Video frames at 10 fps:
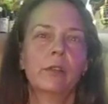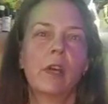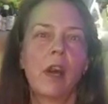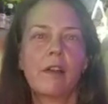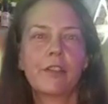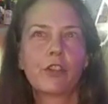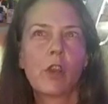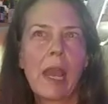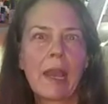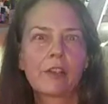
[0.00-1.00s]
law of
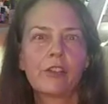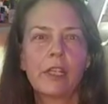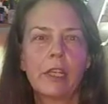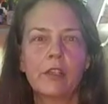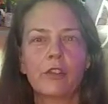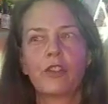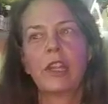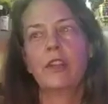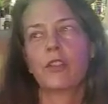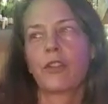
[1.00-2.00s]
attraction or
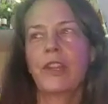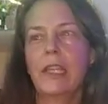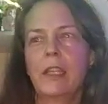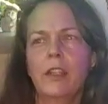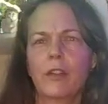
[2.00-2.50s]
change your thinking,